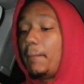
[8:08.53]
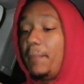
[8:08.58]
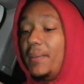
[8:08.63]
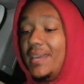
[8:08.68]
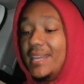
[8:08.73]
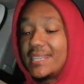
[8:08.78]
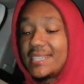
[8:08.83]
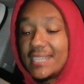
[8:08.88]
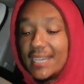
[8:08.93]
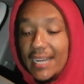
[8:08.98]
The
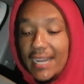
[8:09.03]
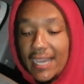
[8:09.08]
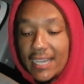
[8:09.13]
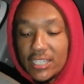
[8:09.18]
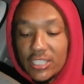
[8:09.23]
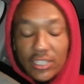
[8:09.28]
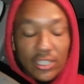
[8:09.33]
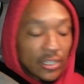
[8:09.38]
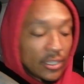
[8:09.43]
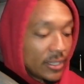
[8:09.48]
beat
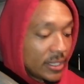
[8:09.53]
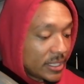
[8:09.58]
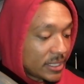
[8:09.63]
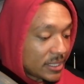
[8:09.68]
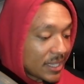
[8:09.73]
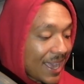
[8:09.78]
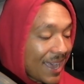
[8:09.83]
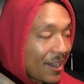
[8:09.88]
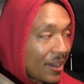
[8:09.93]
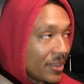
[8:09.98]
selection on
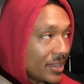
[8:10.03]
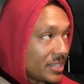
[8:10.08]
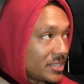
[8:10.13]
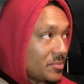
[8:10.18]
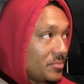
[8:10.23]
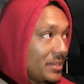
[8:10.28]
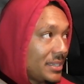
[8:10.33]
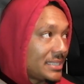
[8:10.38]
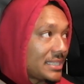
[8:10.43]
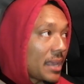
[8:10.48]
this on
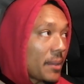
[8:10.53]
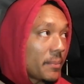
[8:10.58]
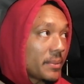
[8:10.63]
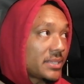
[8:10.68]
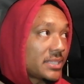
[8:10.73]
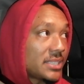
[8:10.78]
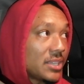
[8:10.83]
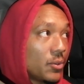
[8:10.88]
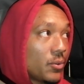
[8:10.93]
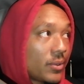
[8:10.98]
this
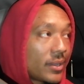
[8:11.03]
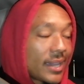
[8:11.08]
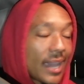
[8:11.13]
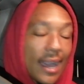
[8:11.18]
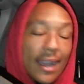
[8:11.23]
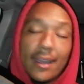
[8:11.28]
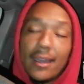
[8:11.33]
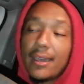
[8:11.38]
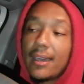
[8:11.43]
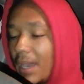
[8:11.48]
mixtape is so
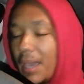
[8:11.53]
cuck.